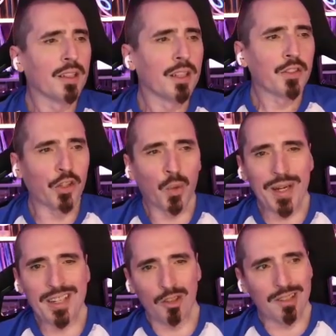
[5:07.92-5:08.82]
Now the
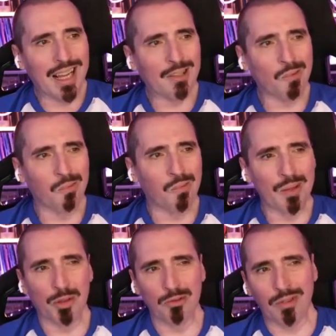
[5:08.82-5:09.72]
Queen does last pretty
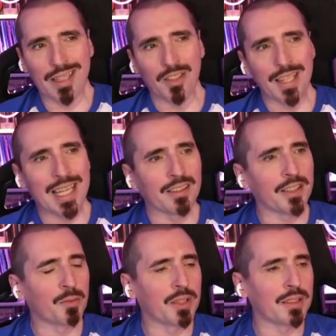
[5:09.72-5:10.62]
much right till the end
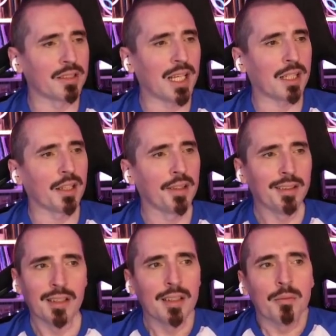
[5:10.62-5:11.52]
of this attack,
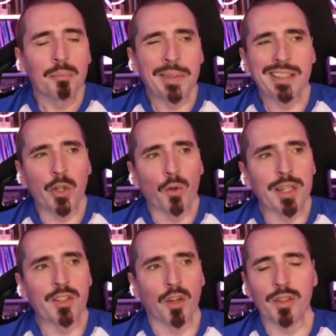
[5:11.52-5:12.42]
but it's already
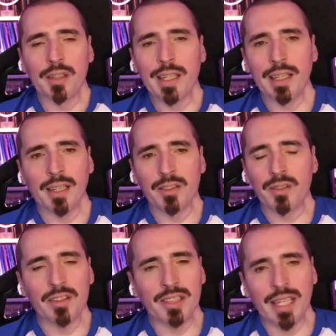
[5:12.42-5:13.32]
done.
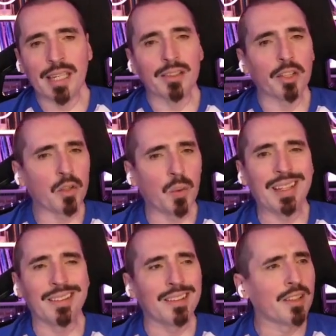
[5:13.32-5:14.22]
The King, the
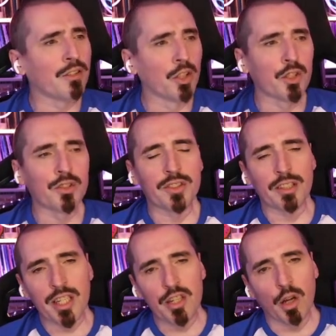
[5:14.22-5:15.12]
Queen, the Loons,
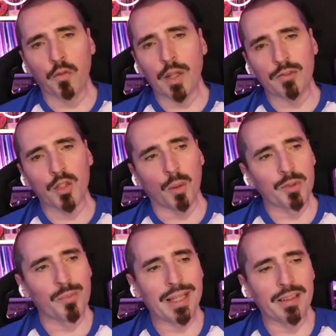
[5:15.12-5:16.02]
there's enough left up
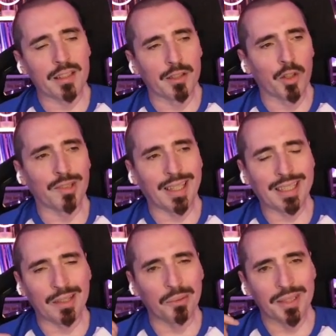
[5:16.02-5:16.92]
to make this look
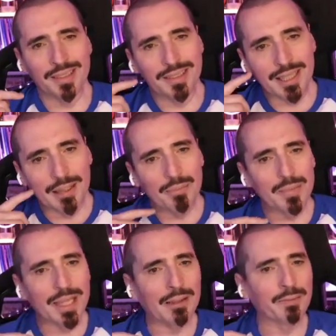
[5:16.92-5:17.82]
like it was, yeah,